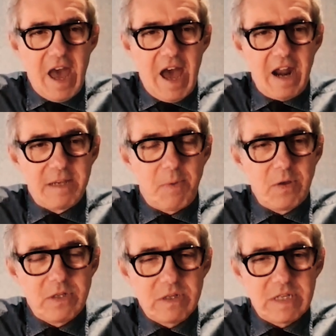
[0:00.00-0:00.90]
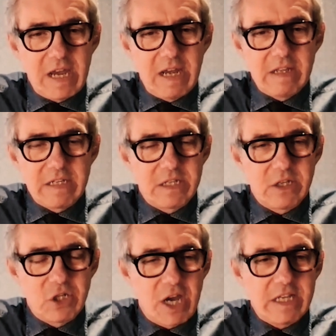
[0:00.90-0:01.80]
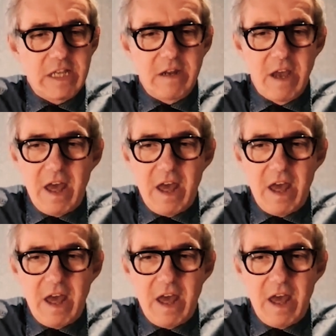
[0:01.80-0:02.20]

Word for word: And I suppose to say to suggest that